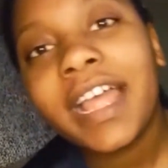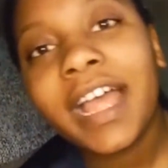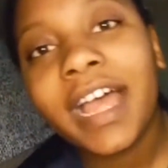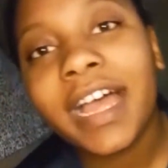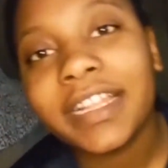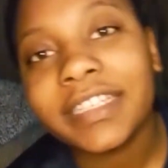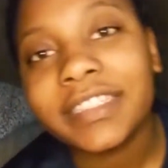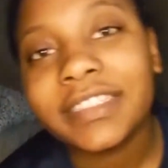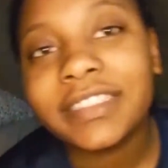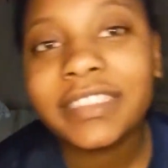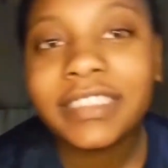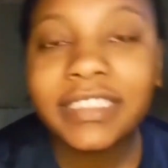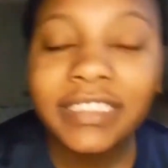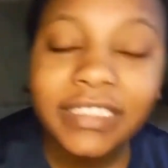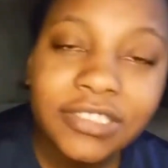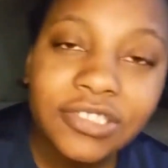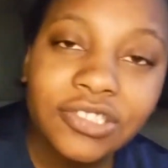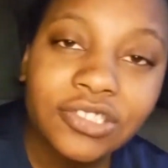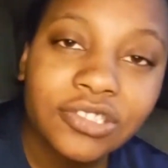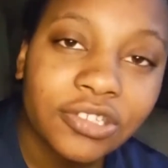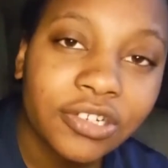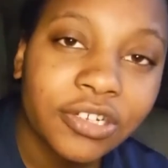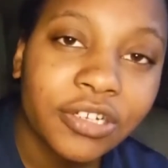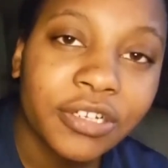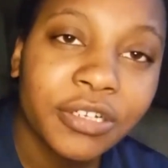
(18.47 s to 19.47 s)
a
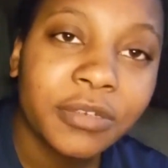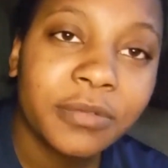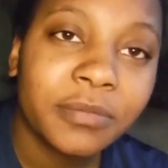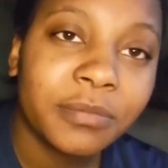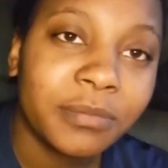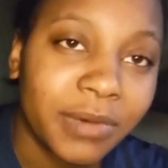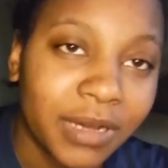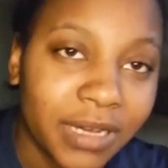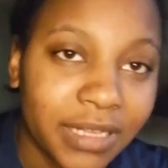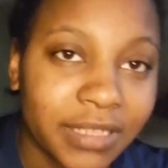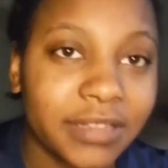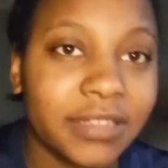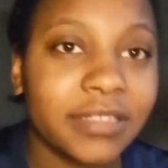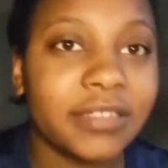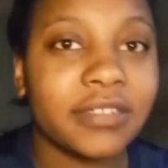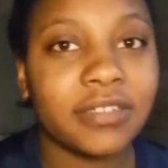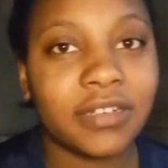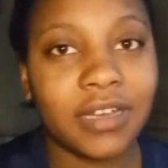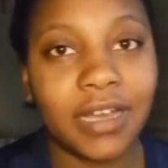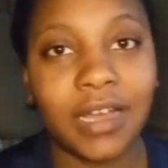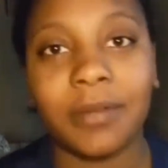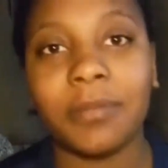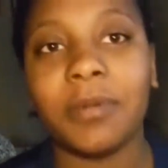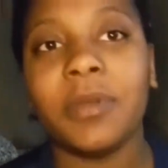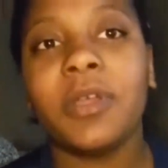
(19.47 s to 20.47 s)
t-shirt month
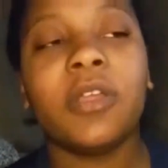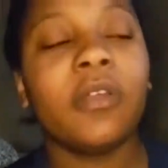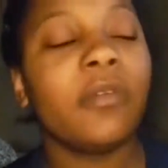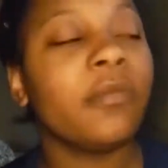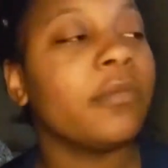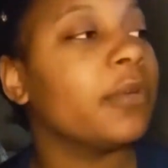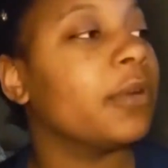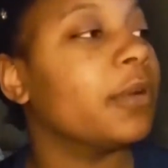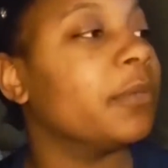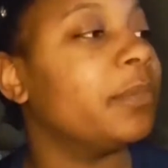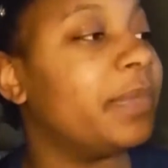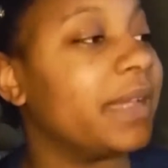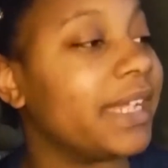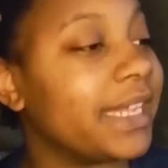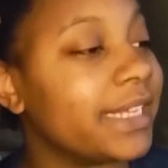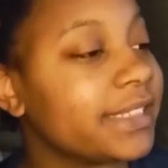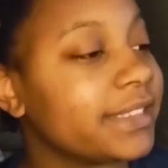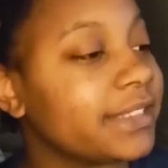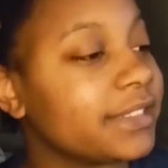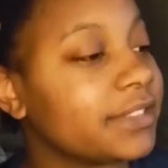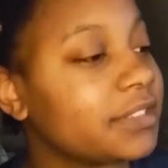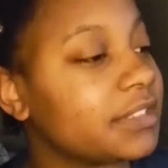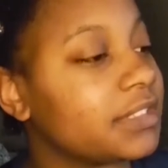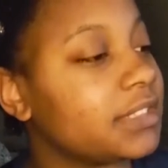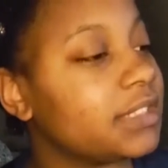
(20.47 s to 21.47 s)
club where
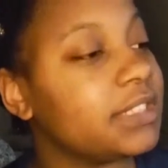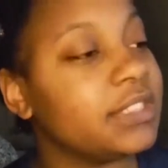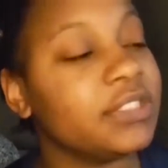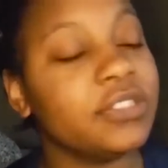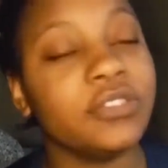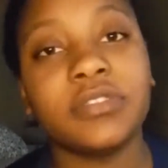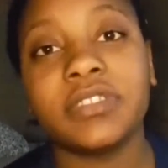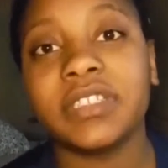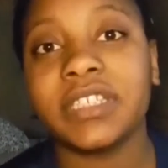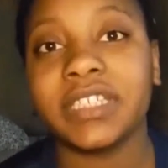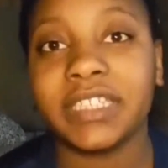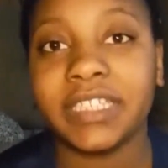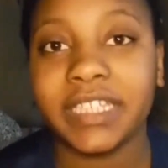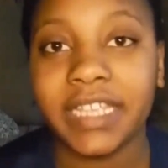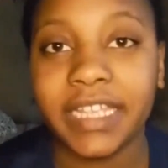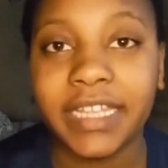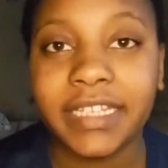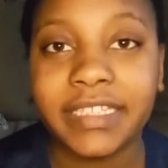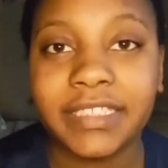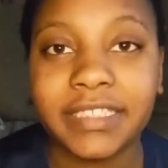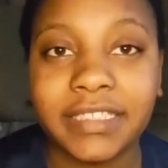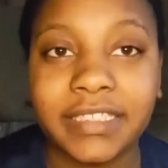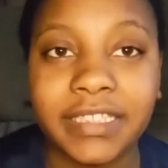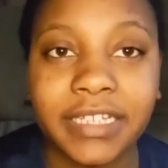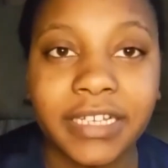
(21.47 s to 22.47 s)
basically you could
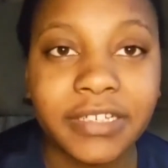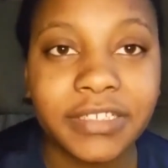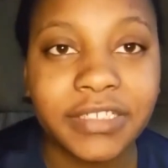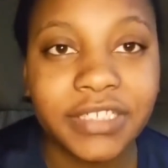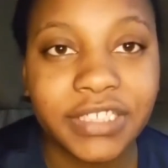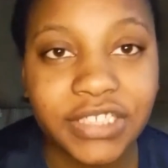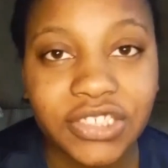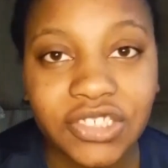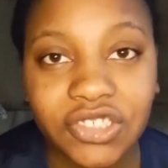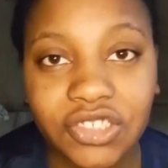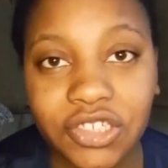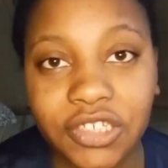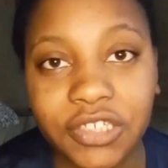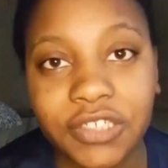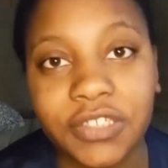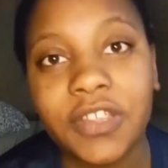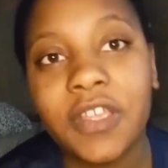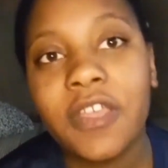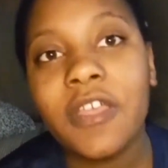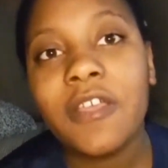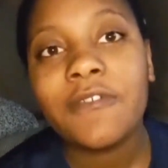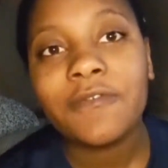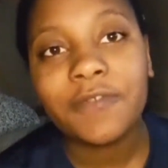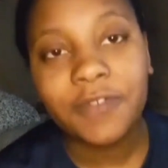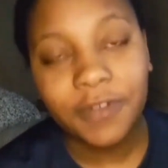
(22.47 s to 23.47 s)
get their t-shirts
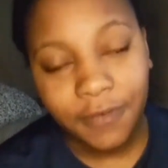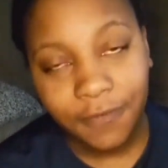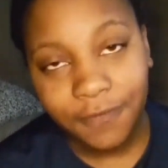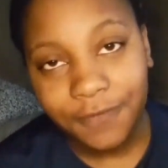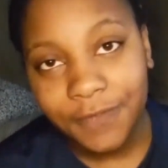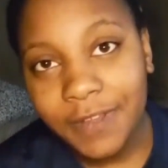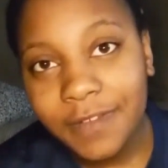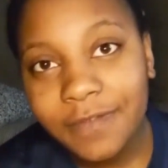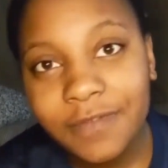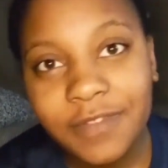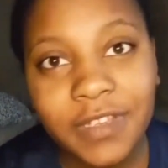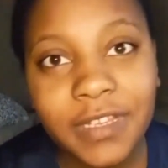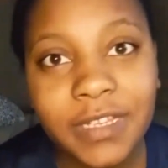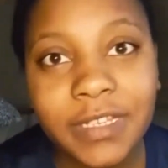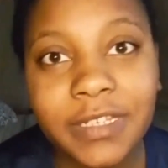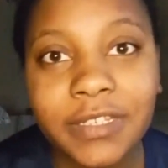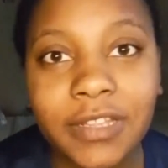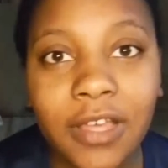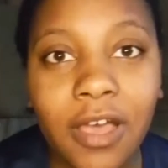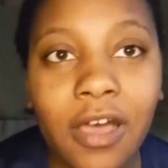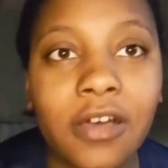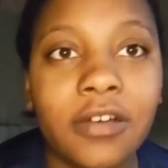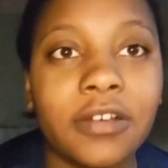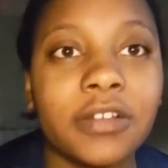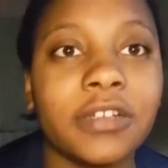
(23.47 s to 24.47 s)
for
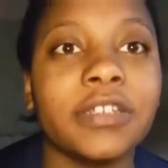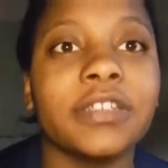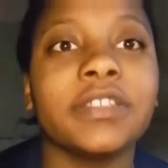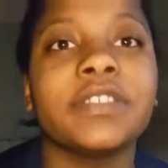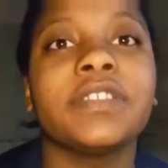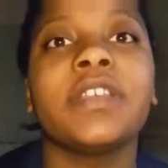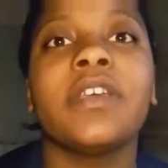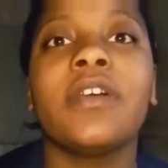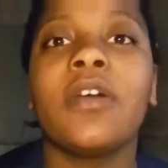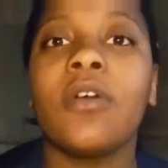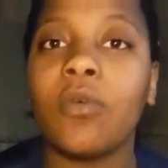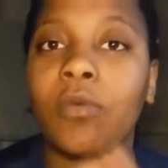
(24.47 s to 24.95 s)
$15.